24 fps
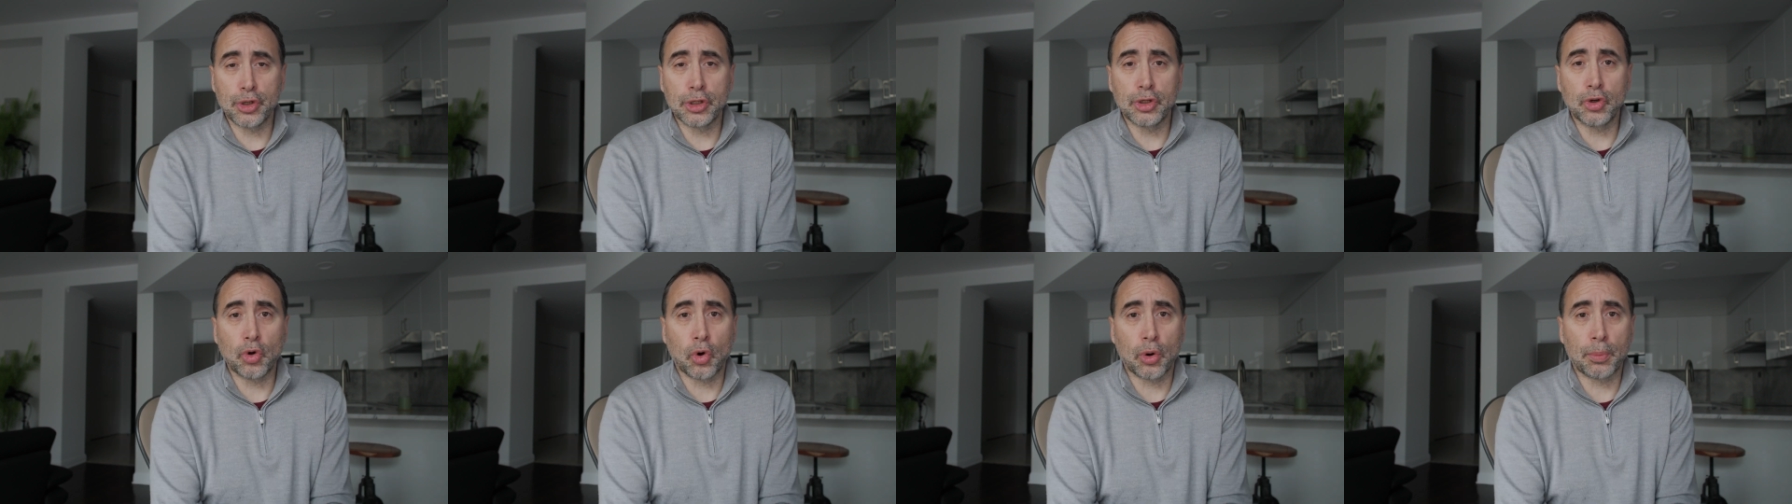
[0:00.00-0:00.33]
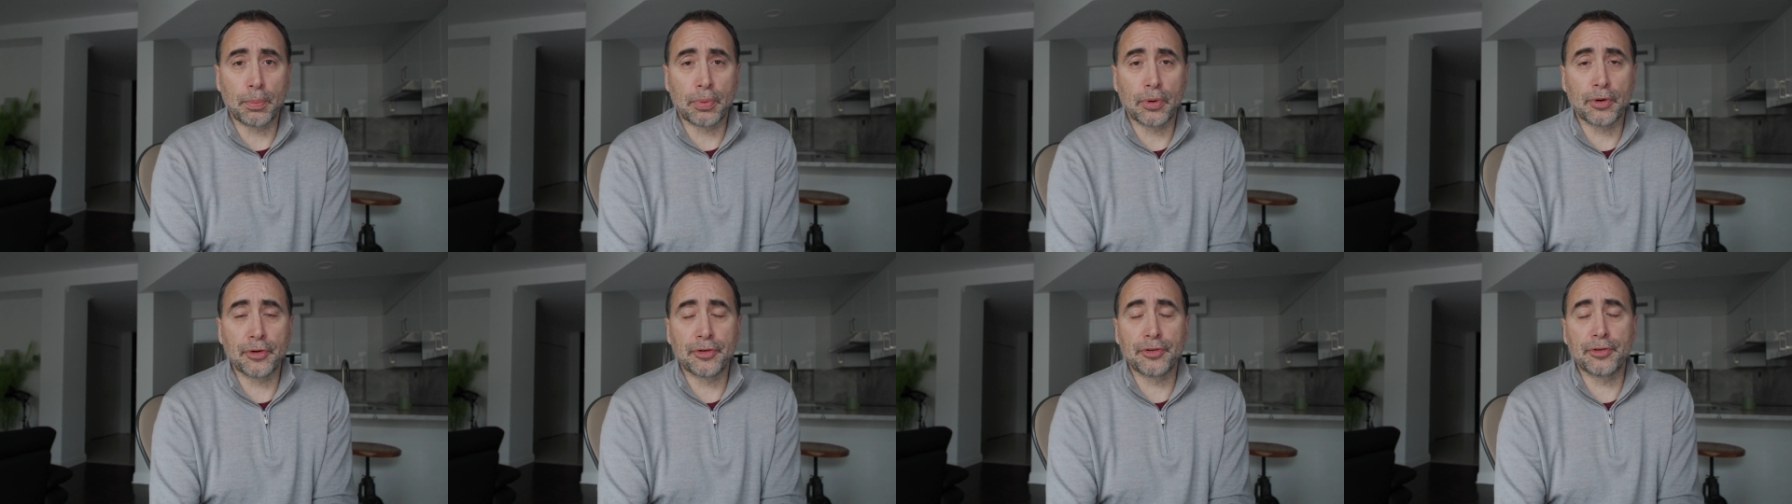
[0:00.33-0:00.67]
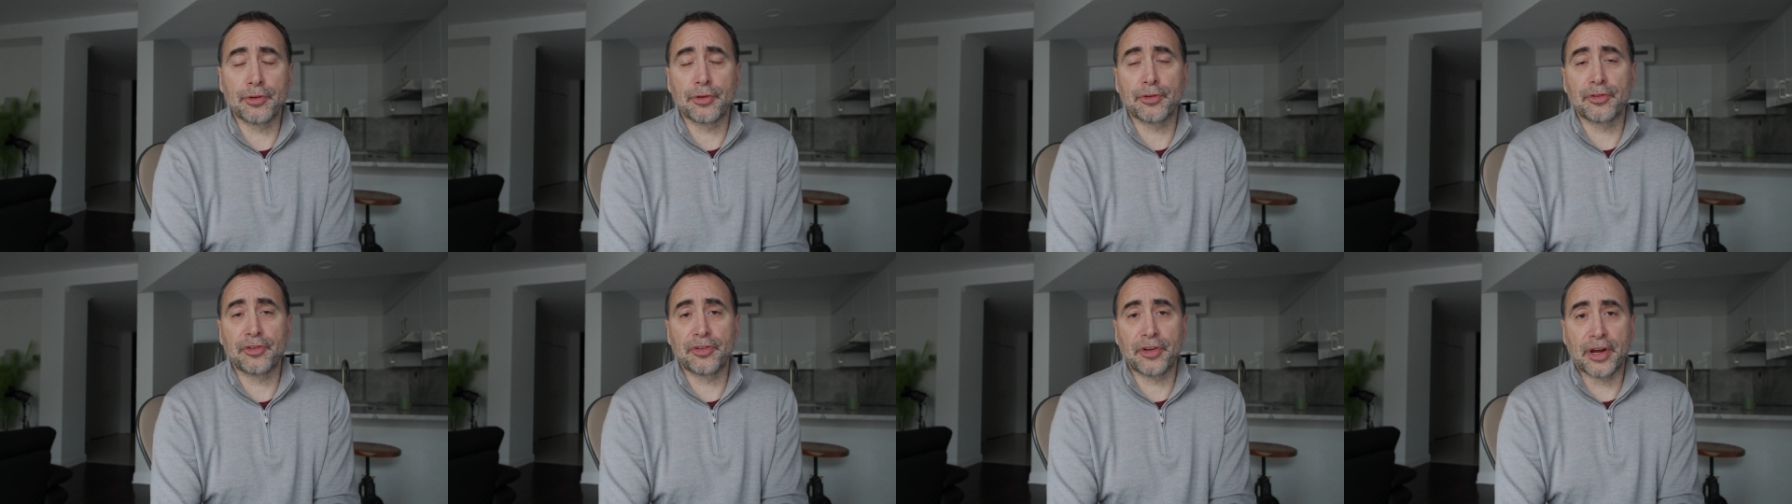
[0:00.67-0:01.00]
your
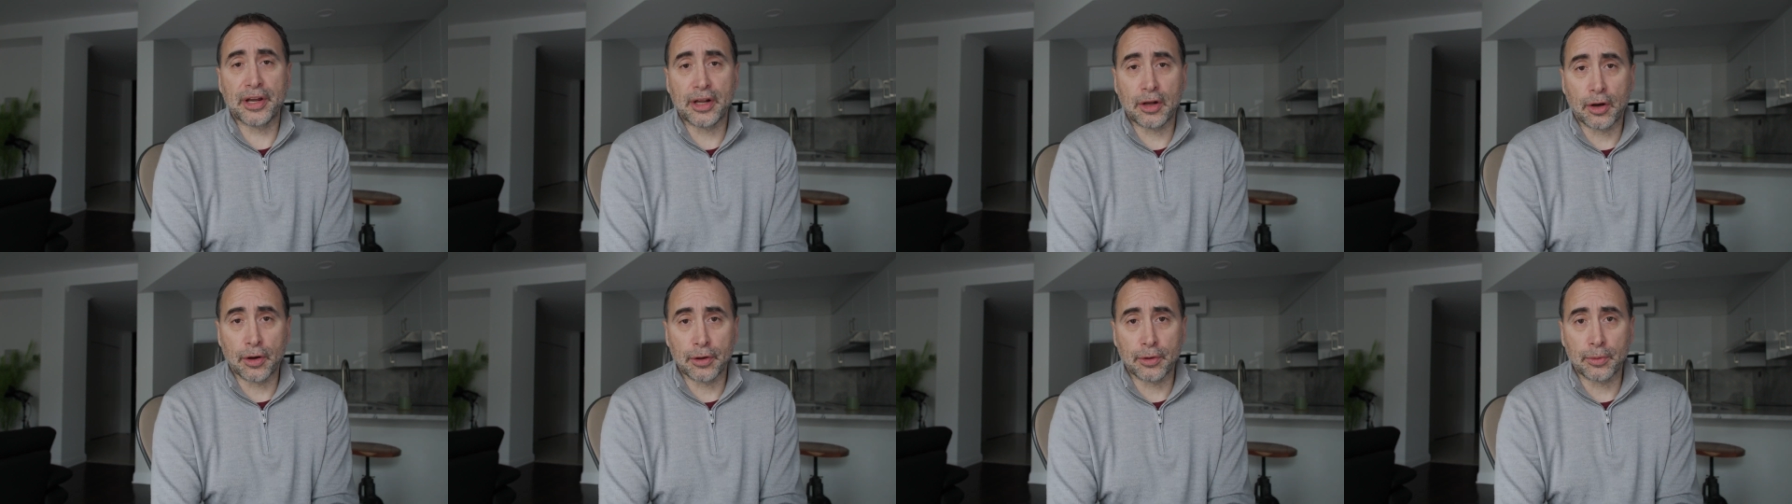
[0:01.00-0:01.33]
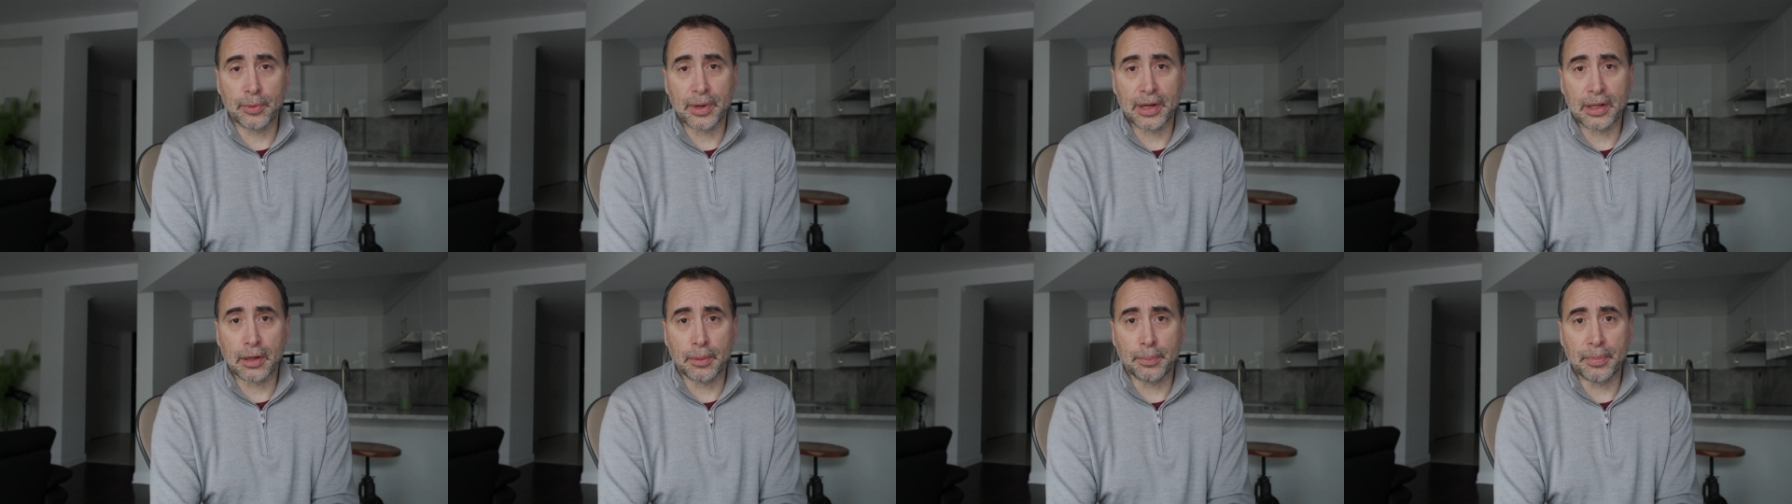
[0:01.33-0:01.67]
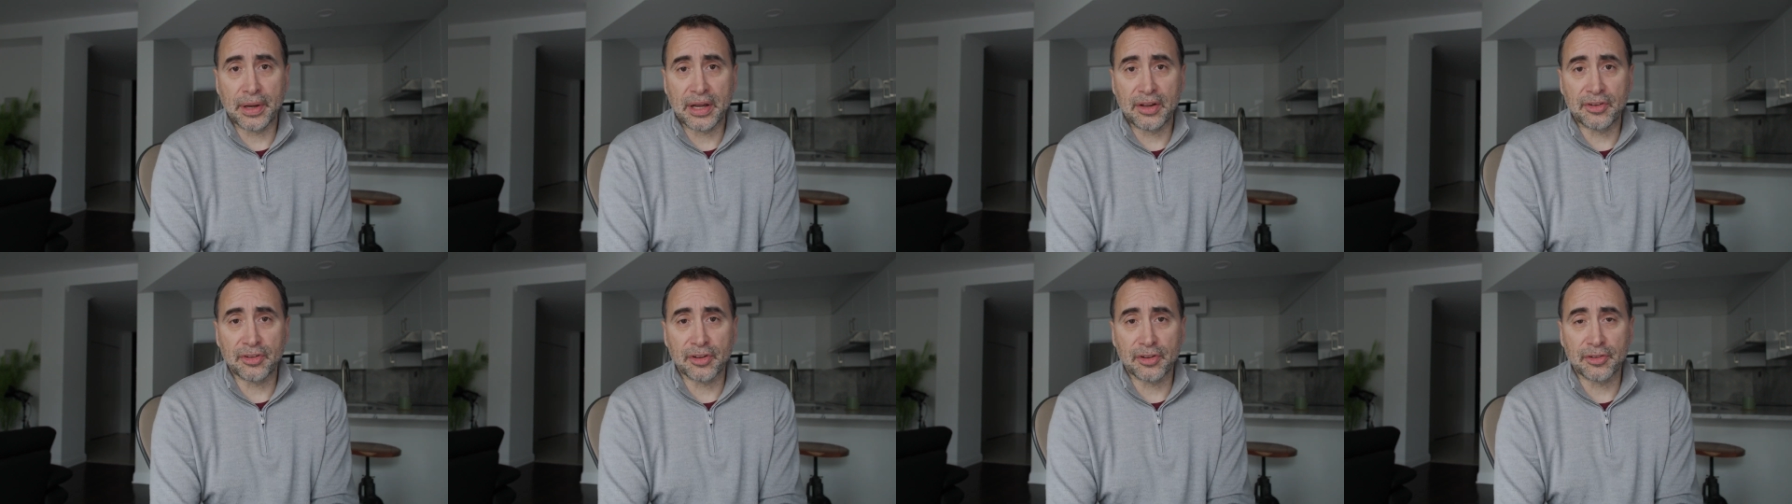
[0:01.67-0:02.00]
personal site on a regular
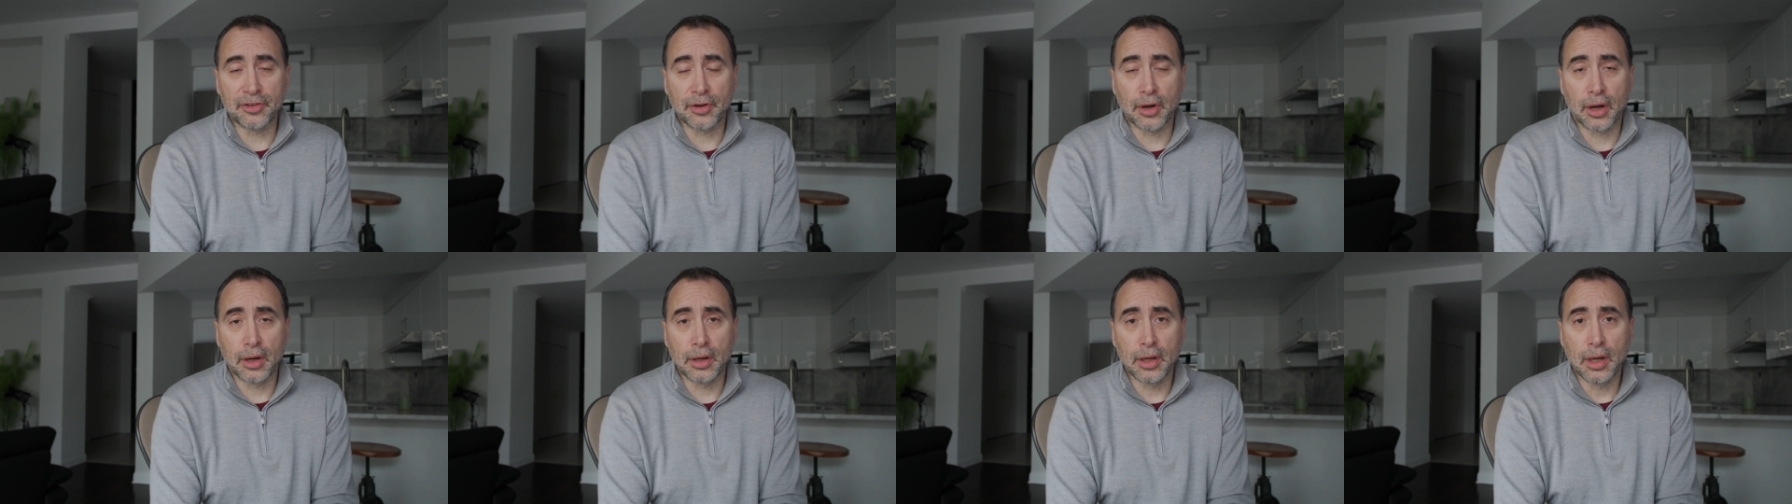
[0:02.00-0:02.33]
basis.